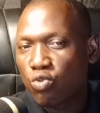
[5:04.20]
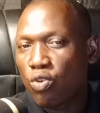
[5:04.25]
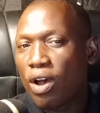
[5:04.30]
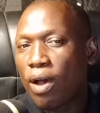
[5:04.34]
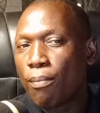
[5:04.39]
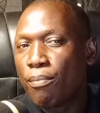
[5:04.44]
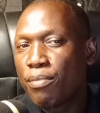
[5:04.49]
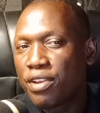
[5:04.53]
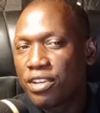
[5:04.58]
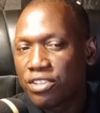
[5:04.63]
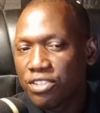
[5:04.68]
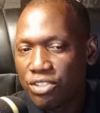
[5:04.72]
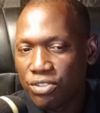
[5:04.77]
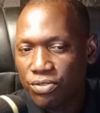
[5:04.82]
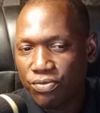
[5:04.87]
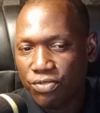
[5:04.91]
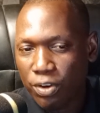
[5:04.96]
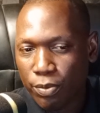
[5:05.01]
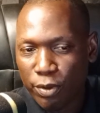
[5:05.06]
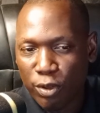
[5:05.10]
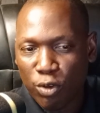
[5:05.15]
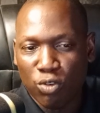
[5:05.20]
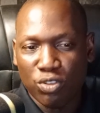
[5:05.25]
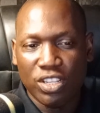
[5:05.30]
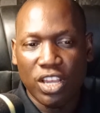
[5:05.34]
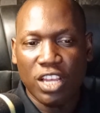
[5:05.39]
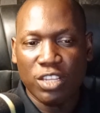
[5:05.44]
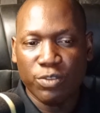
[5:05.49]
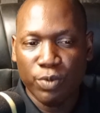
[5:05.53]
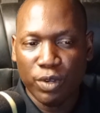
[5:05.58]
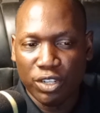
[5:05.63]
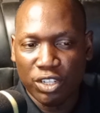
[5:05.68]
were a bit different, because her
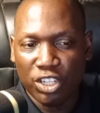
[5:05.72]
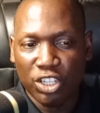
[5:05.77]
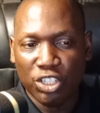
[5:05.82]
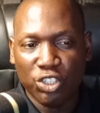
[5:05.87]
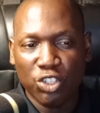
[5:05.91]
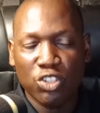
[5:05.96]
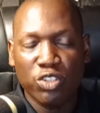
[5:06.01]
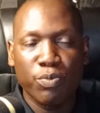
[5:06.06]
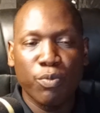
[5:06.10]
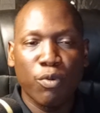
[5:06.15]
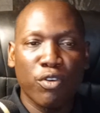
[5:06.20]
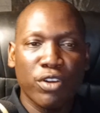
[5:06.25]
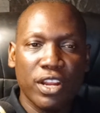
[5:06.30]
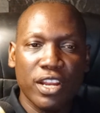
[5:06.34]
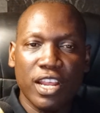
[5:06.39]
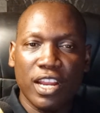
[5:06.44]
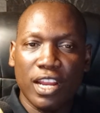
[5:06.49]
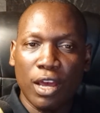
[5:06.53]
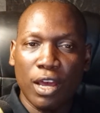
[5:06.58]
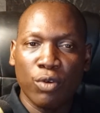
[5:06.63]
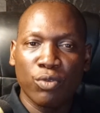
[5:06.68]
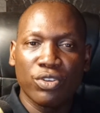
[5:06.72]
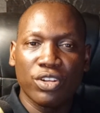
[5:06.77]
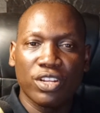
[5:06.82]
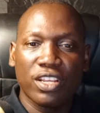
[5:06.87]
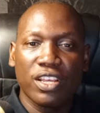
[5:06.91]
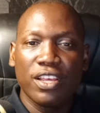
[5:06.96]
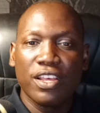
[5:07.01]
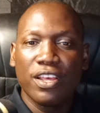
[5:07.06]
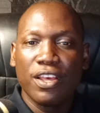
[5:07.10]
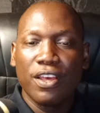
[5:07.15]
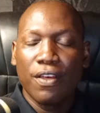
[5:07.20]
expectations bordered around
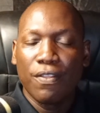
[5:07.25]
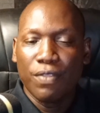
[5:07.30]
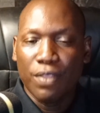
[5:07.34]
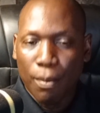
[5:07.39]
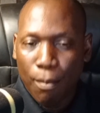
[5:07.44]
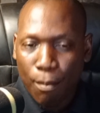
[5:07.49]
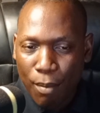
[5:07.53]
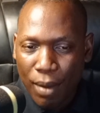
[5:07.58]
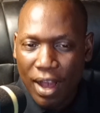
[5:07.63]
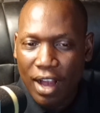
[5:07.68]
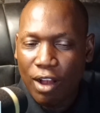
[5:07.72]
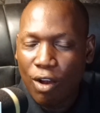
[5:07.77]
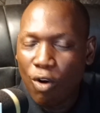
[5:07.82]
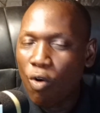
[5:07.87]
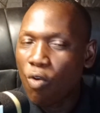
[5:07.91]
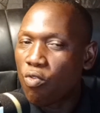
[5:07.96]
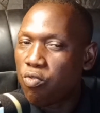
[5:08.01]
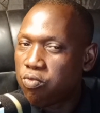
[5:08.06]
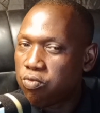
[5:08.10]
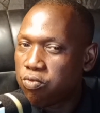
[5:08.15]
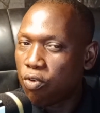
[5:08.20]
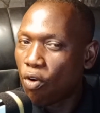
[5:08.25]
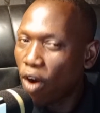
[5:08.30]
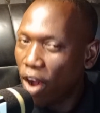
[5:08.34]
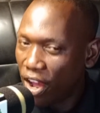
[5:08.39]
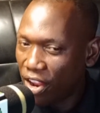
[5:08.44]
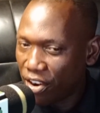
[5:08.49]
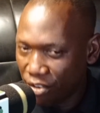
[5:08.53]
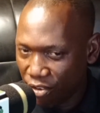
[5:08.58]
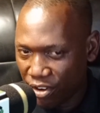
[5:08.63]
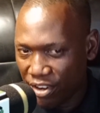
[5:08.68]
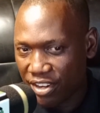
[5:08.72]
the mark of
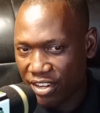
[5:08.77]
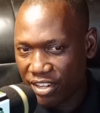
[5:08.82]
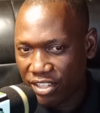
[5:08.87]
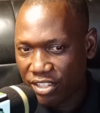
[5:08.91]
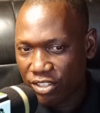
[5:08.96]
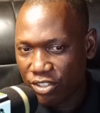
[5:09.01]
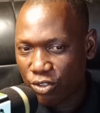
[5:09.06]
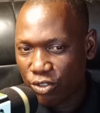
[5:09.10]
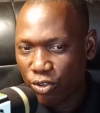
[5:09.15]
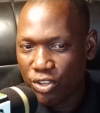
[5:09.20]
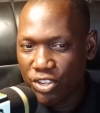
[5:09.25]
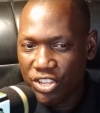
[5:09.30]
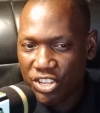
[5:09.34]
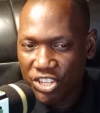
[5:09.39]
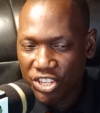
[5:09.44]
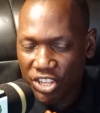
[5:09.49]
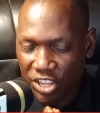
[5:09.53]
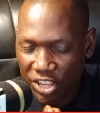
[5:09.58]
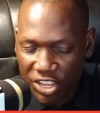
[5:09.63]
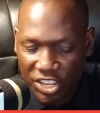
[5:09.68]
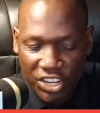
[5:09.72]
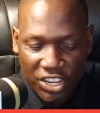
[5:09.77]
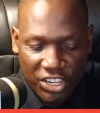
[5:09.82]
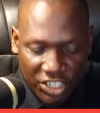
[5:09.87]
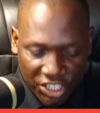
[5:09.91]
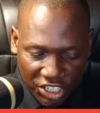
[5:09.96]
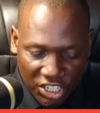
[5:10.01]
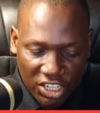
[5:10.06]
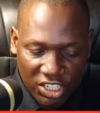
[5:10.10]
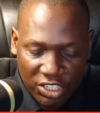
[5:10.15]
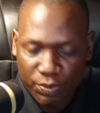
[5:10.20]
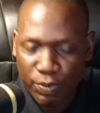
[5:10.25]
400. So
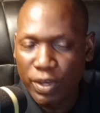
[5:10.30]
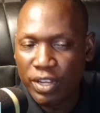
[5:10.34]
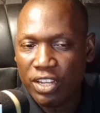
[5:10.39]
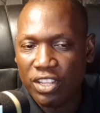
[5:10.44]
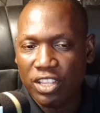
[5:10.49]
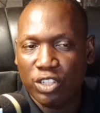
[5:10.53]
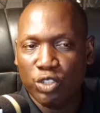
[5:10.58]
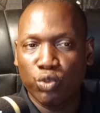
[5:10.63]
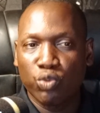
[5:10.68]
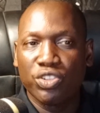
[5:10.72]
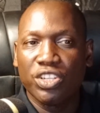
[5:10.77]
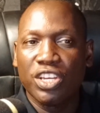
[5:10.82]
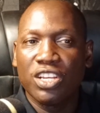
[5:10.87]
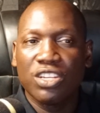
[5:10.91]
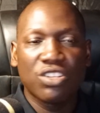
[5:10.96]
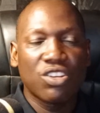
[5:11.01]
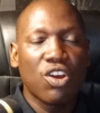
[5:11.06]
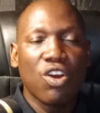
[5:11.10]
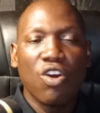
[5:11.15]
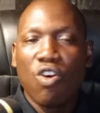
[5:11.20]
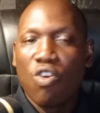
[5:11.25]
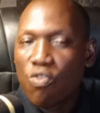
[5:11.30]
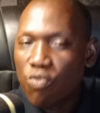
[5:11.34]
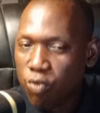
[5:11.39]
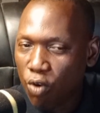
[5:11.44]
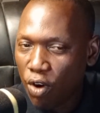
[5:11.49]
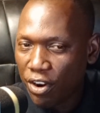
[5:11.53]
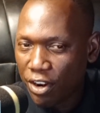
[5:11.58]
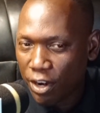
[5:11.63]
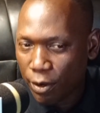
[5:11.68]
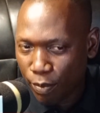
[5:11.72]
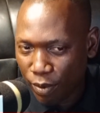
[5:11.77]
she expected that she would get
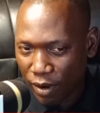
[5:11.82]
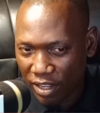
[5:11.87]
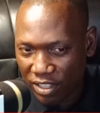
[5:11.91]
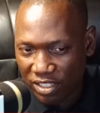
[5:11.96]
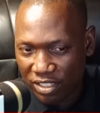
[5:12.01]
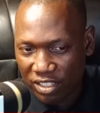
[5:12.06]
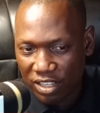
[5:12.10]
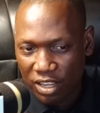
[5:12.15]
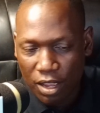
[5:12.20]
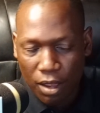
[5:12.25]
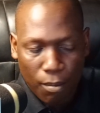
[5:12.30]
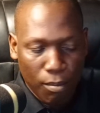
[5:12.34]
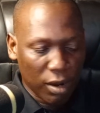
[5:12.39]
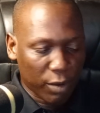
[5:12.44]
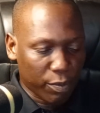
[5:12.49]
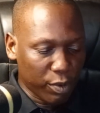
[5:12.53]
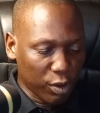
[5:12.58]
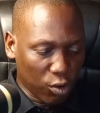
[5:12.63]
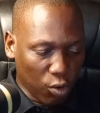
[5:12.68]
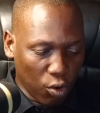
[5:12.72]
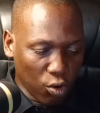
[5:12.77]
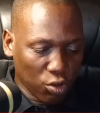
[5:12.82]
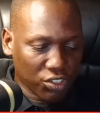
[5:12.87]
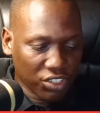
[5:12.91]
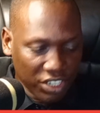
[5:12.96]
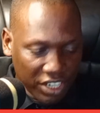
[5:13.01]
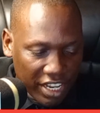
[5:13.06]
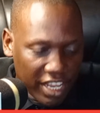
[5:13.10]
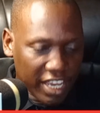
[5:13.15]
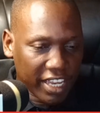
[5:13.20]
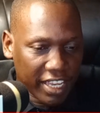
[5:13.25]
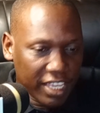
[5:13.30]
400 plus. But because
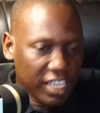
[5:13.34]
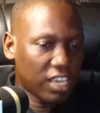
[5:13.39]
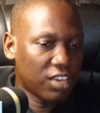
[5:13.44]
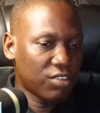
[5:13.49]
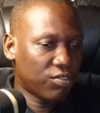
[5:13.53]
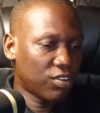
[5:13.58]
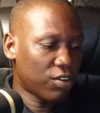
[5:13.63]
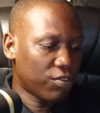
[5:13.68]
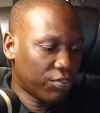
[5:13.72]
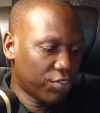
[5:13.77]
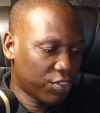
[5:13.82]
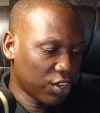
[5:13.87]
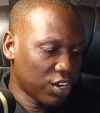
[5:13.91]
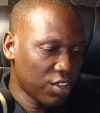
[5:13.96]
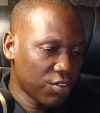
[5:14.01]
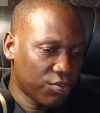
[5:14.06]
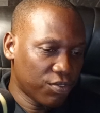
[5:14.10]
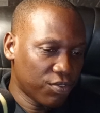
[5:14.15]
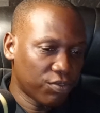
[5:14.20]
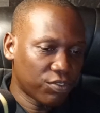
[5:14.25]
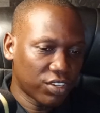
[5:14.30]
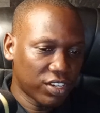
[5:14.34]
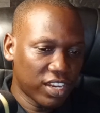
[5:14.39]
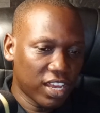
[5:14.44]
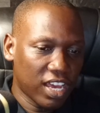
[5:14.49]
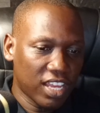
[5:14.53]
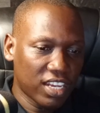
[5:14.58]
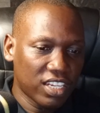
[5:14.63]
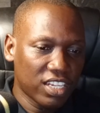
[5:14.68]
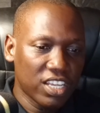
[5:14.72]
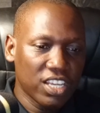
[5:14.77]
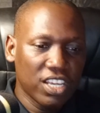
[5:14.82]
NEC gave her
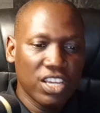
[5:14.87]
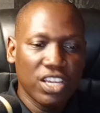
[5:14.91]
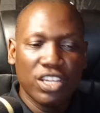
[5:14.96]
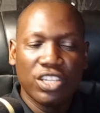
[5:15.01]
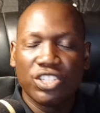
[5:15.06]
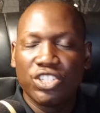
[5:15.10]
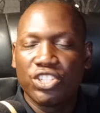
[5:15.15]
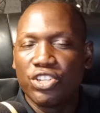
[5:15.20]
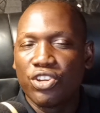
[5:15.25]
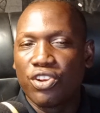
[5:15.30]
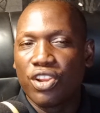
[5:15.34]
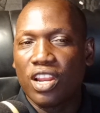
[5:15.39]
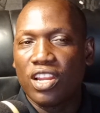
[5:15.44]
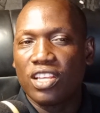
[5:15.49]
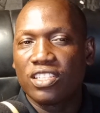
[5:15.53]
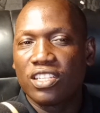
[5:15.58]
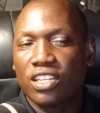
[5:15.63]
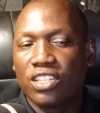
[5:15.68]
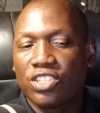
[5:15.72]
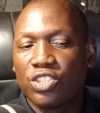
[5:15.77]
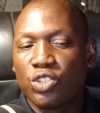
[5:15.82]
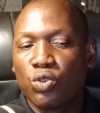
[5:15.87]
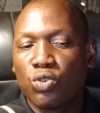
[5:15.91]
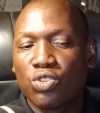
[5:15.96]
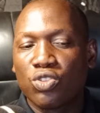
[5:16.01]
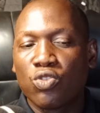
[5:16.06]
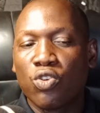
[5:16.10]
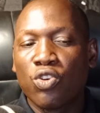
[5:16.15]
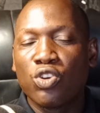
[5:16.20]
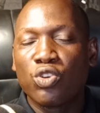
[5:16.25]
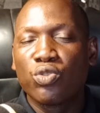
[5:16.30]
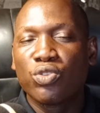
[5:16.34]
359, she realized that she was
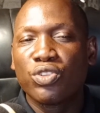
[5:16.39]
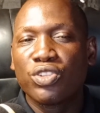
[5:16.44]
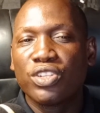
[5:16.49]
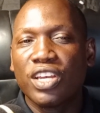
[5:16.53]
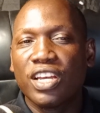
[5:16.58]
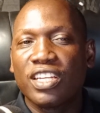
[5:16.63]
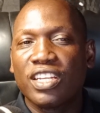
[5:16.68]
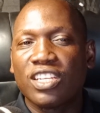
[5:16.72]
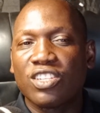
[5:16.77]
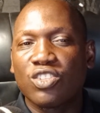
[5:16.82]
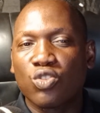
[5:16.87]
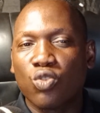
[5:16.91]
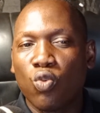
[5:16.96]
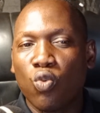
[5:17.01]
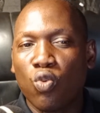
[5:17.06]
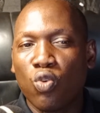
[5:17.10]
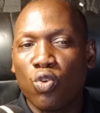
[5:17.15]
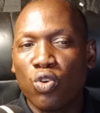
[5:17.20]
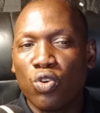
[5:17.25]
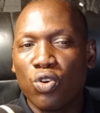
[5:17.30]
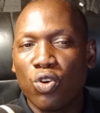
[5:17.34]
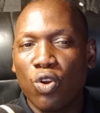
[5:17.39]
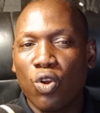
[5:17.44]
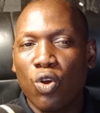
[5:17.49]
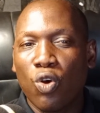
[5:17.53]
going to get a school